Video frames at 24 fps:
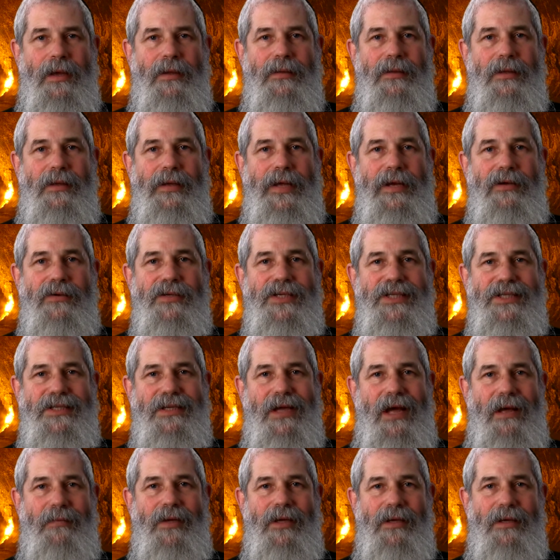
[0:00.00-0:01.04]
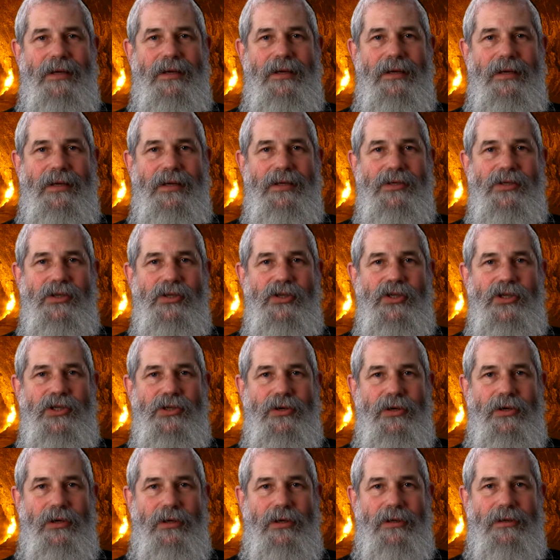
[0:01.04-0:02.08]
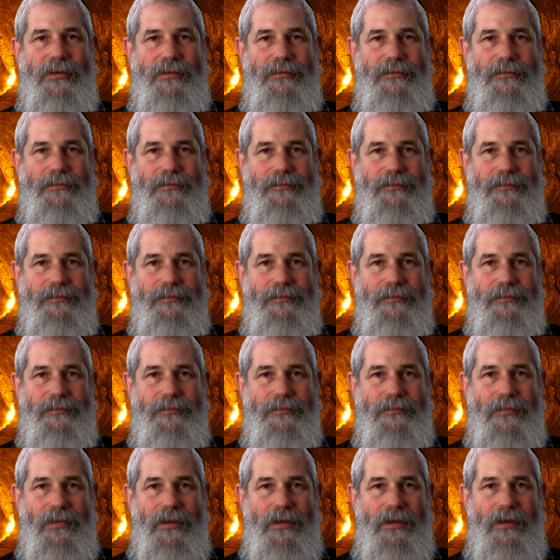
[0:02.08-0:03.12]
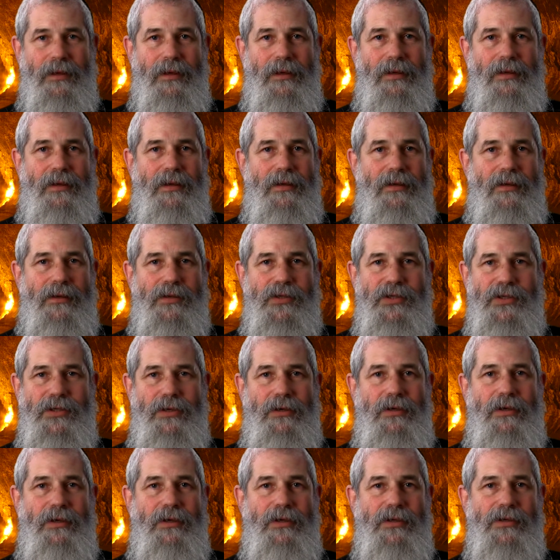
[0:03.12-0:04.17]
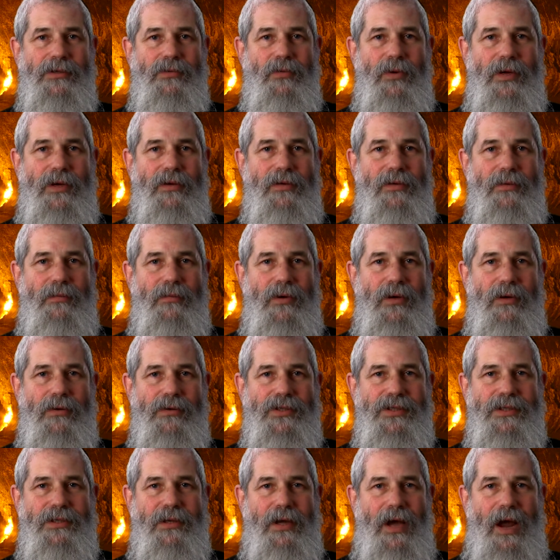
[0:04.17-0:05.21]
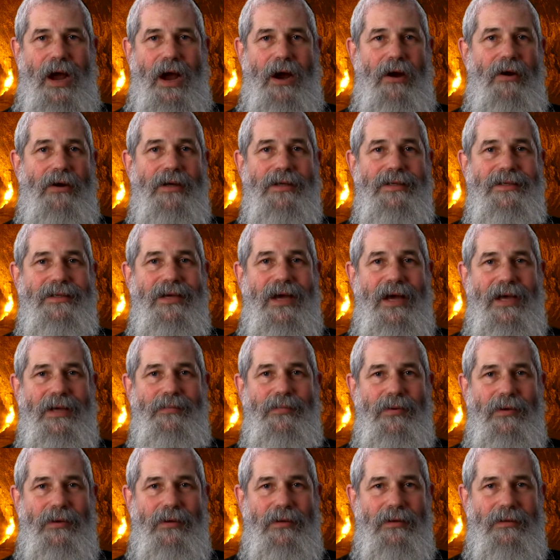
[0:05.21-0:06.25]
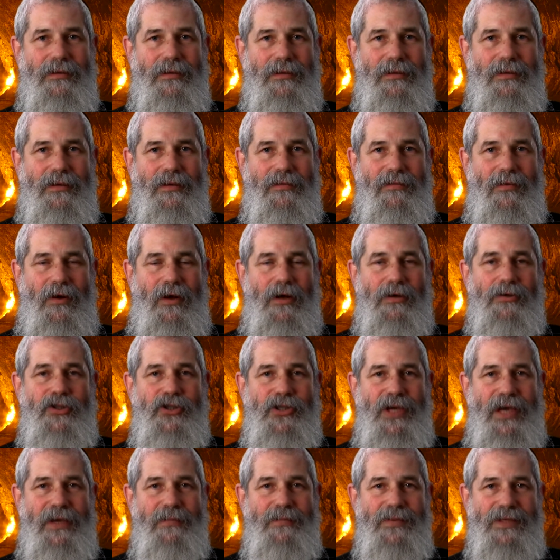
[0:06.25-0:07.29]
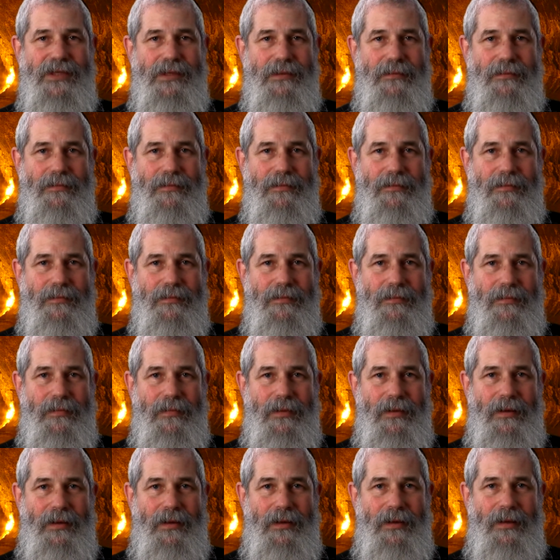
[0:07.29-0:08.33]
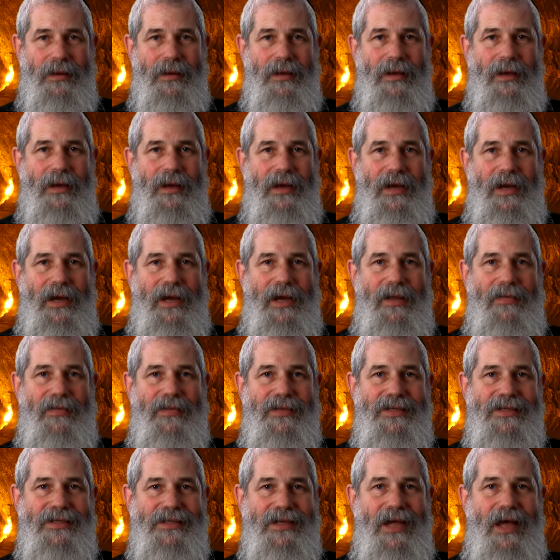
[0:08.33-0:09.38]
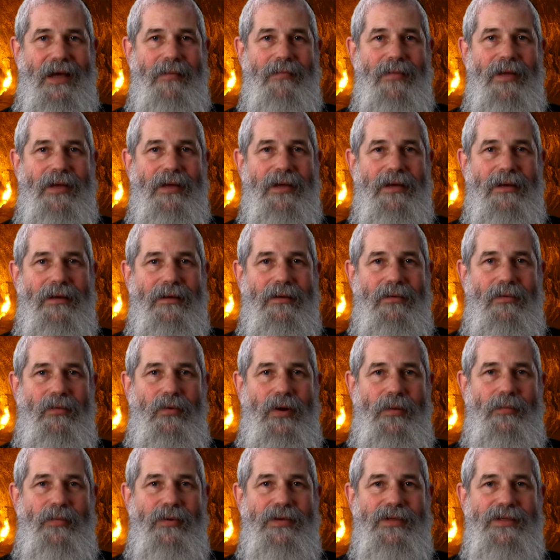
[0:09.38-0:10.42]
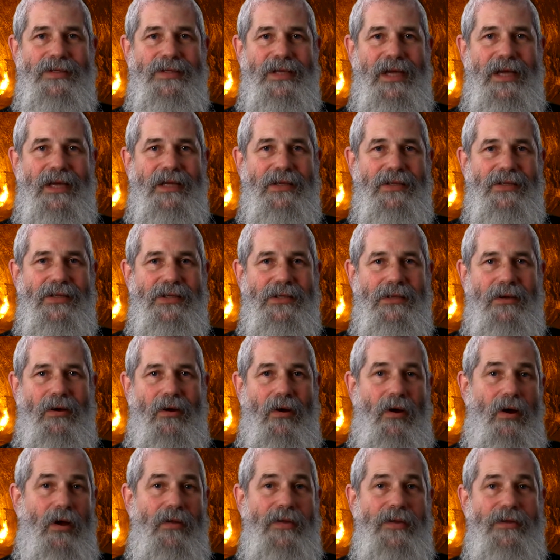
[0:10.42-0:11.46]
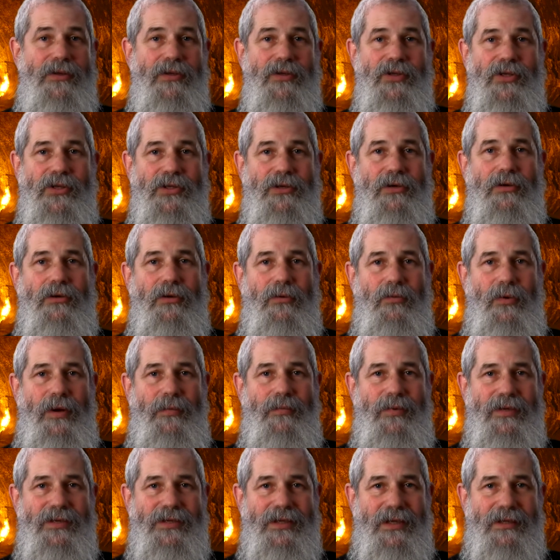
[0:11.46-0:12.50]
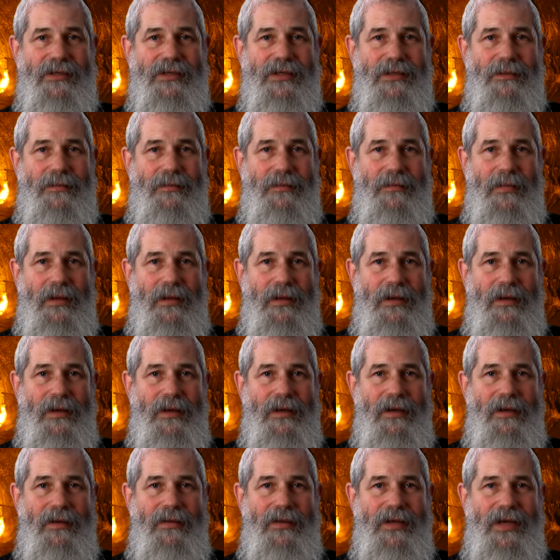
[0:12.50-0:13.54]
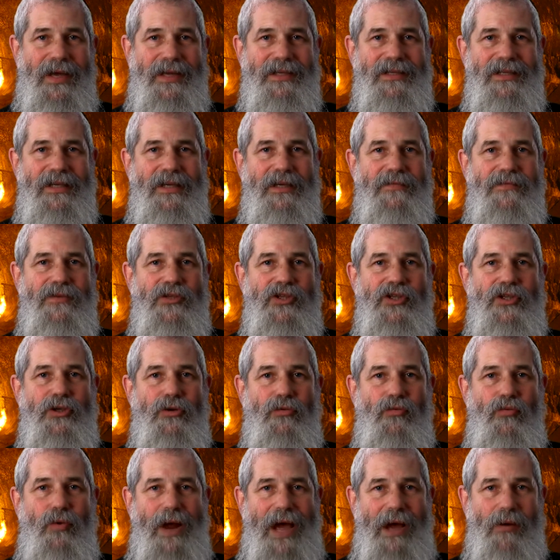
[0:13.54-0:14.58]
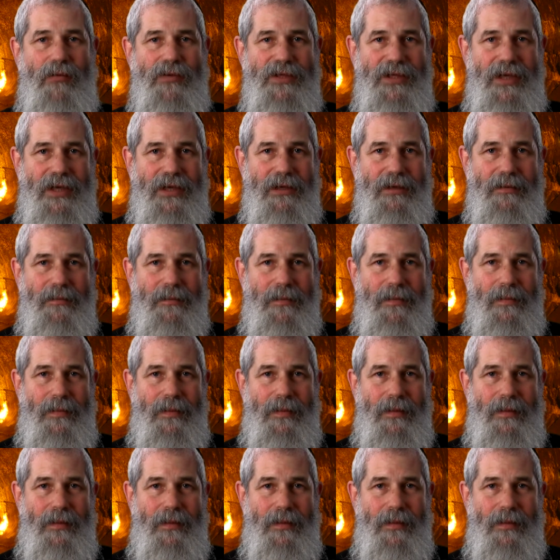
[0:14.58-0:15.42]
The letter SAMECH is a circle. A circle is one of the most archetypal of all shapes. And the SAMECH represents all that the circle represents. The idea of surrounding.